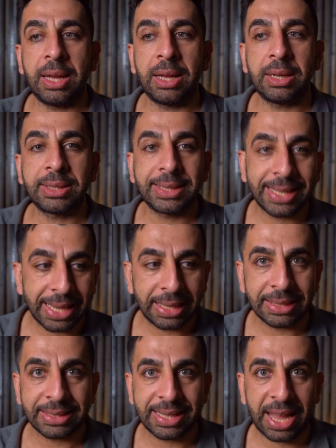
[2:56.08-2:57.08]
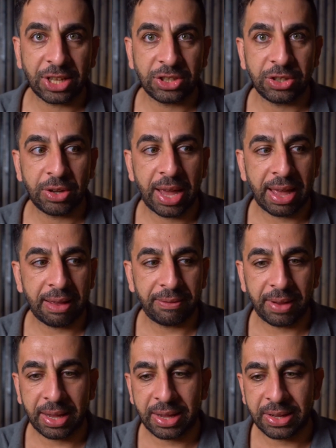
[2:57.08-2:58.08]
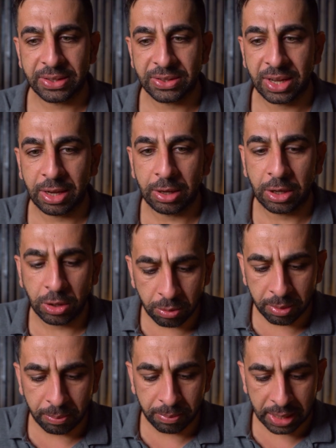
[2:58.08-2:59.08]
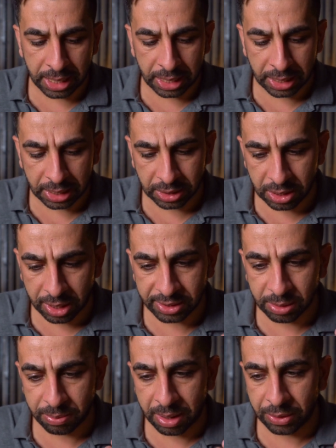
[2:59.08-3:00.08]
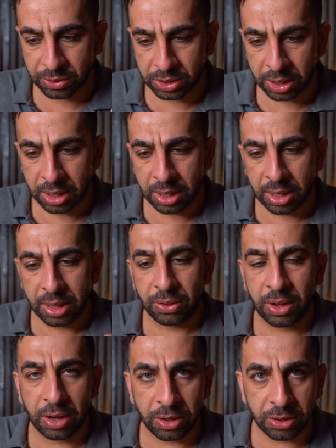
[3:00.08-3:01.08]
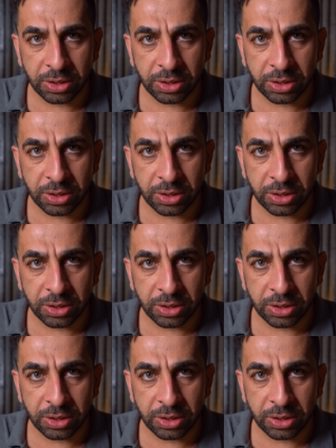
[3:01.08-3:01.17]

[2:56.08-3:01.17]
skills that you have as a human being. It talks about the inner